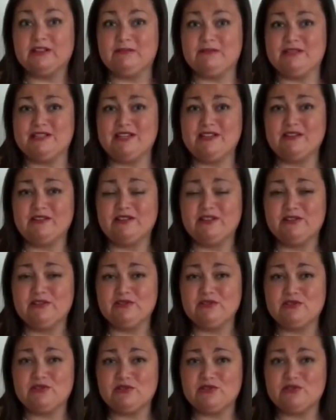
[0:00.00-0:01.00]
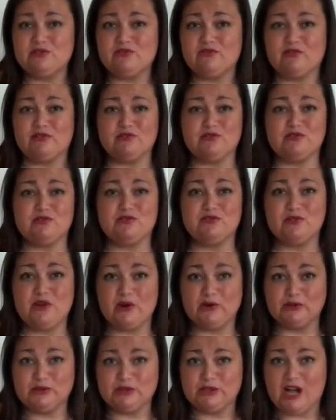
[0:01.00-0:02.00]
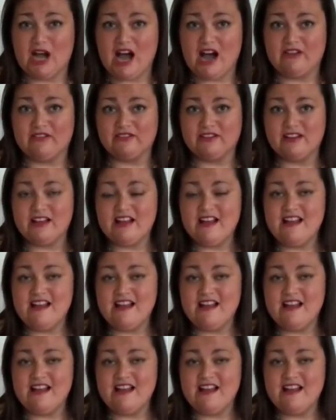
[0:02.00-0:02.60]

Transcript: The material feels so soft.